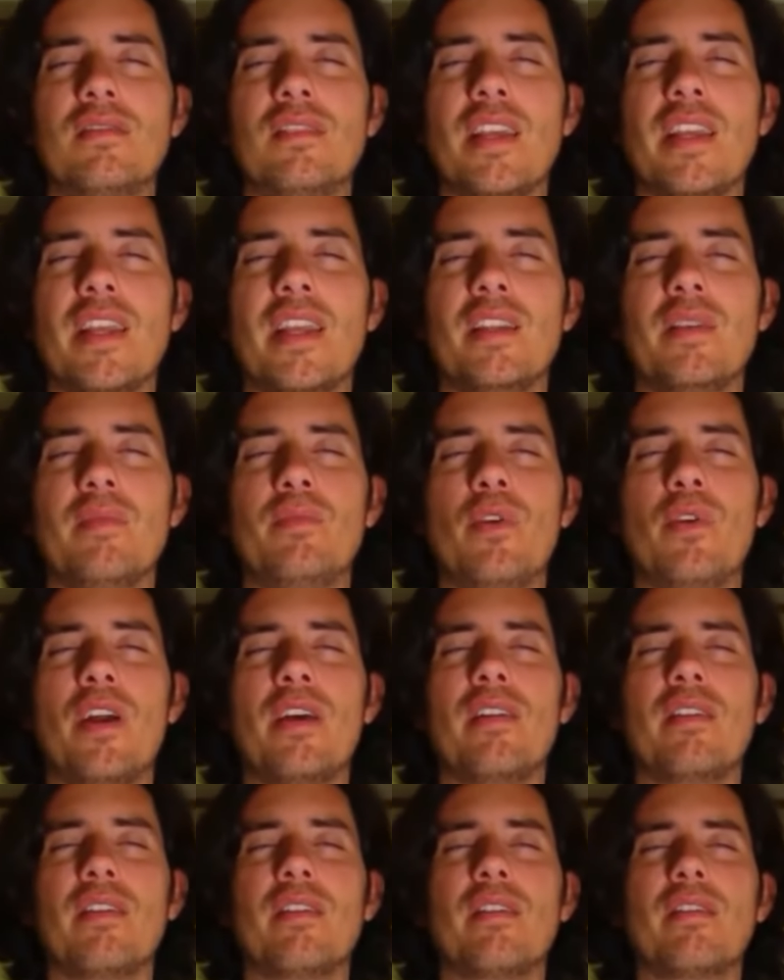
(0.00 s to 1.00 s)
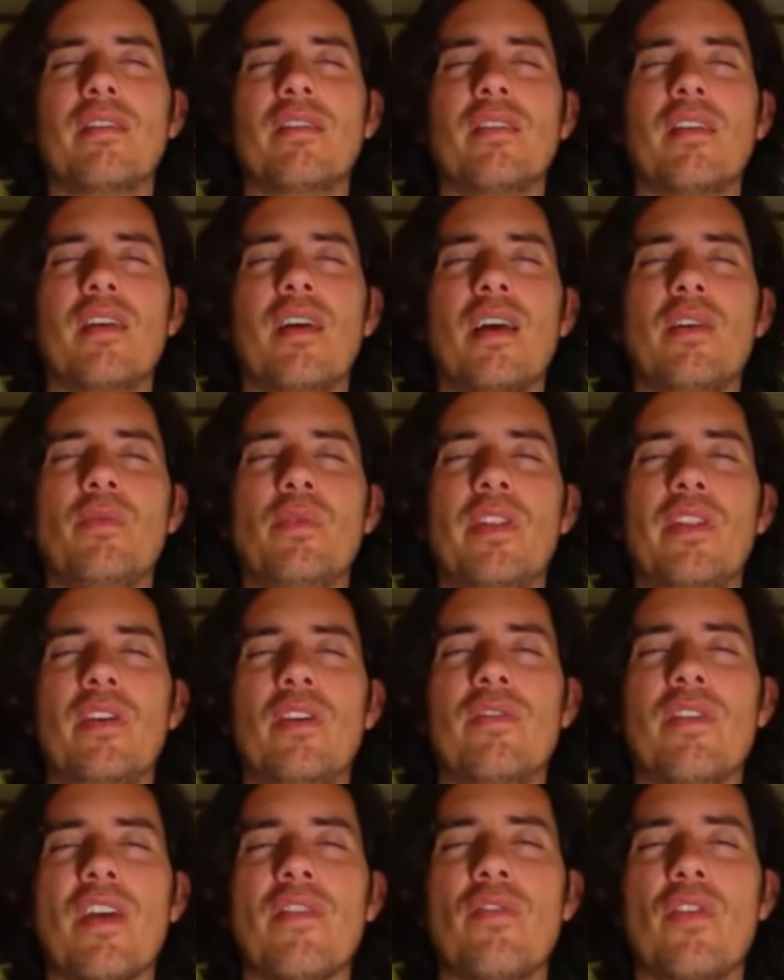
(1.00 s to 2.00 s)
Take a deep breath and with
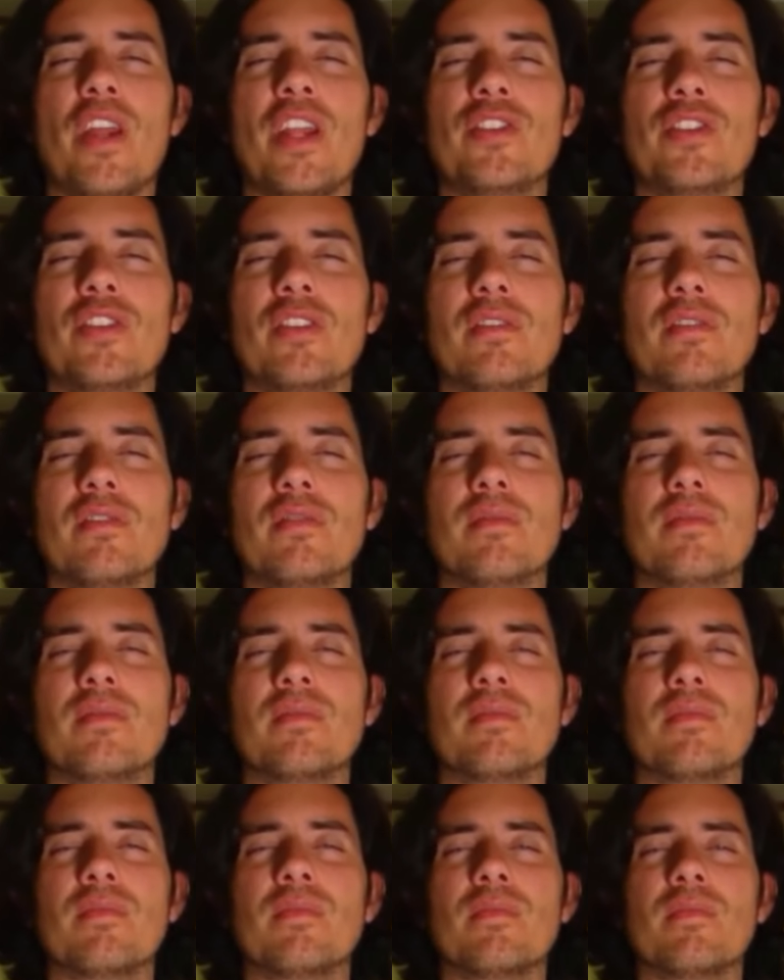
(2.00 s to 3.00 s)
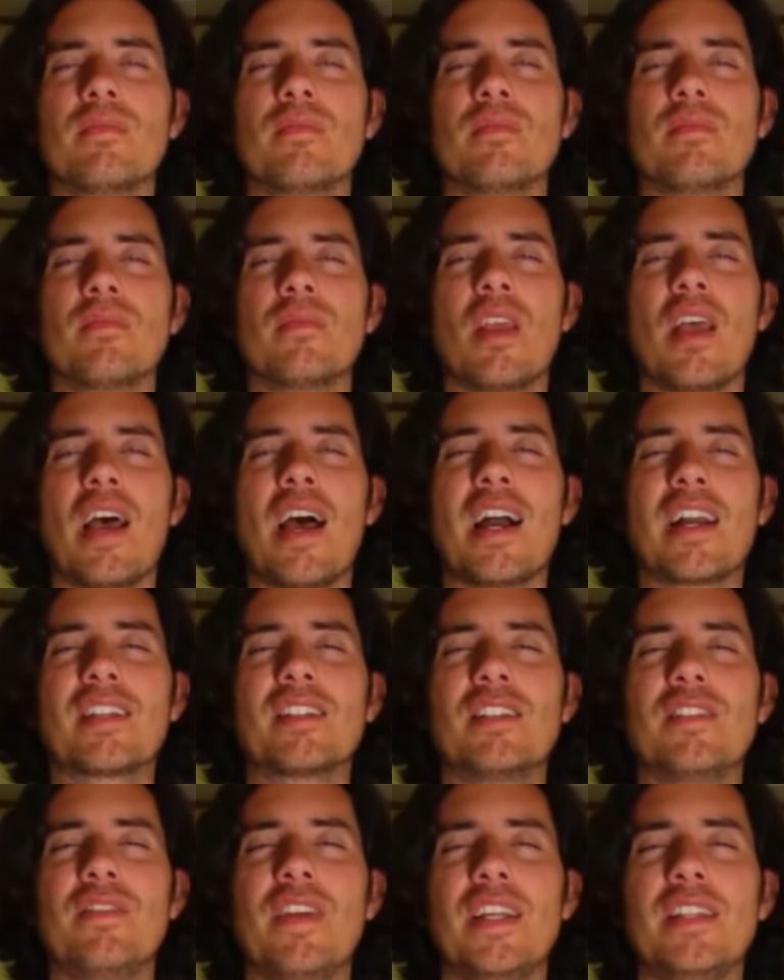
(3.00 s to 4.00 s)
your vibration,
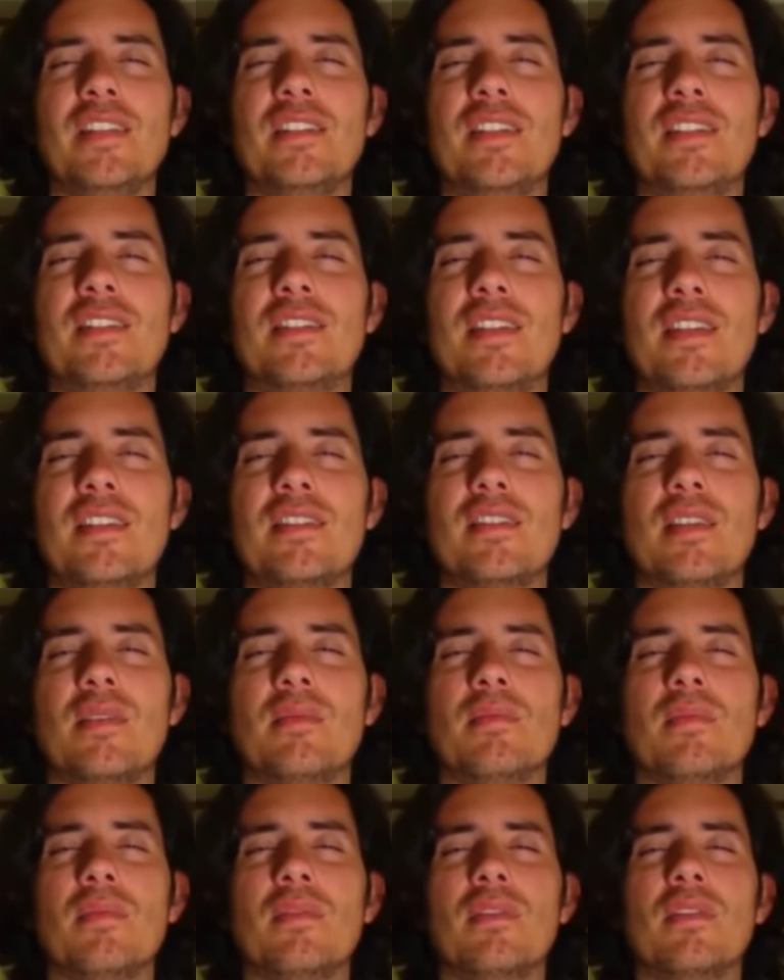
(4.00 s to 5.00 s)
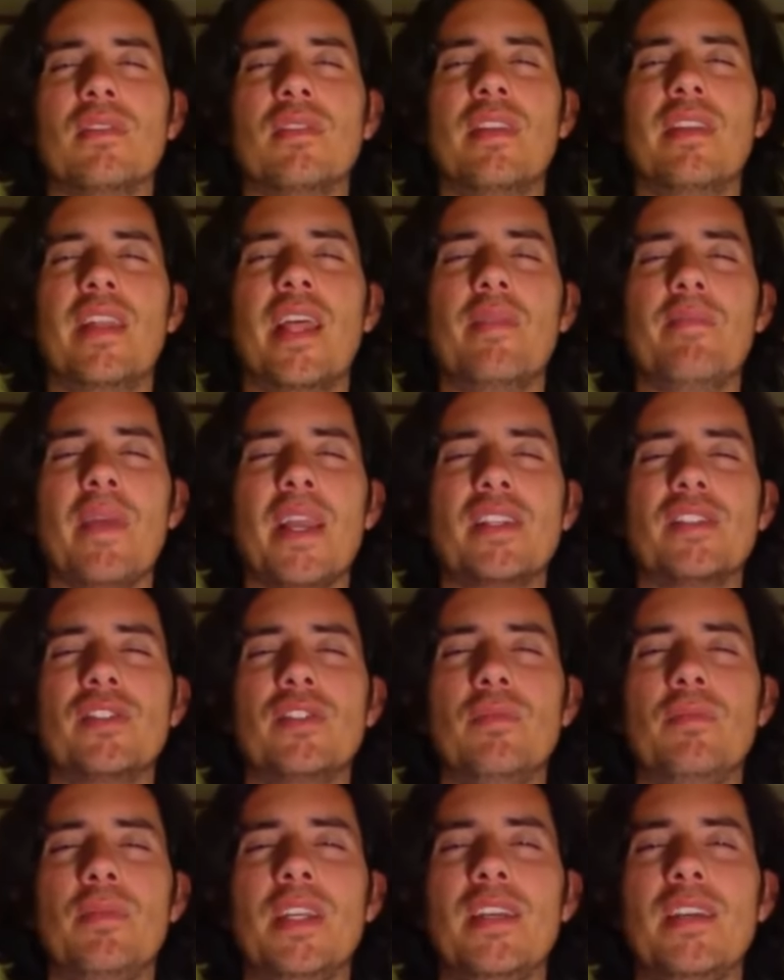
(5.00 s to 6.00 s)
activate the system that
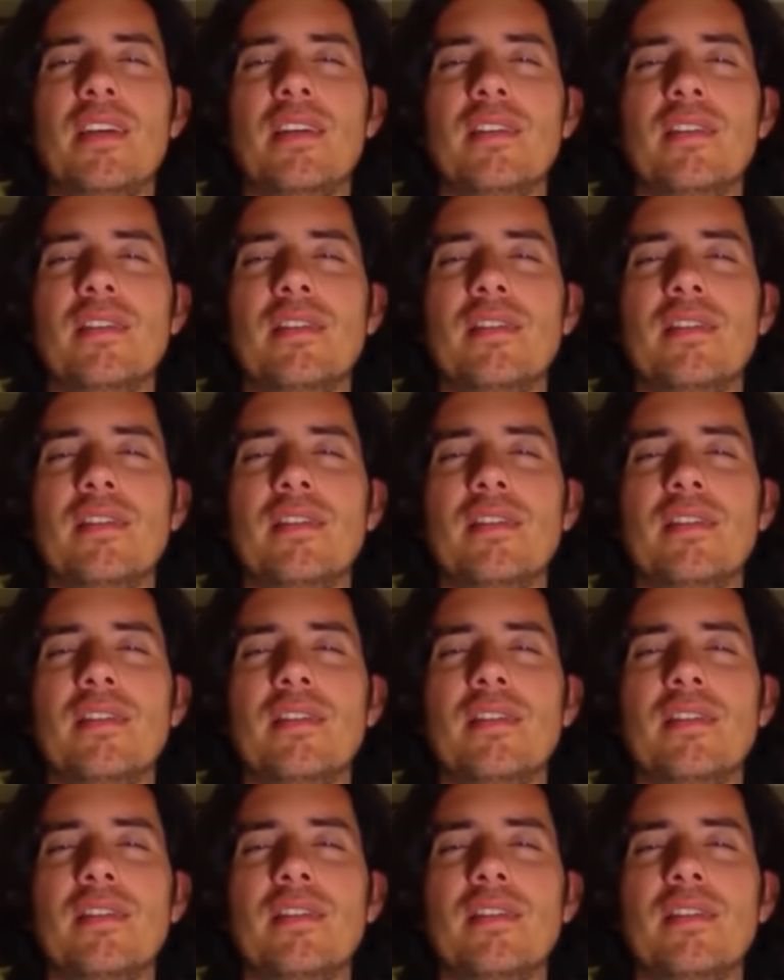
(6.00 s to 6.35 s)
makes you be.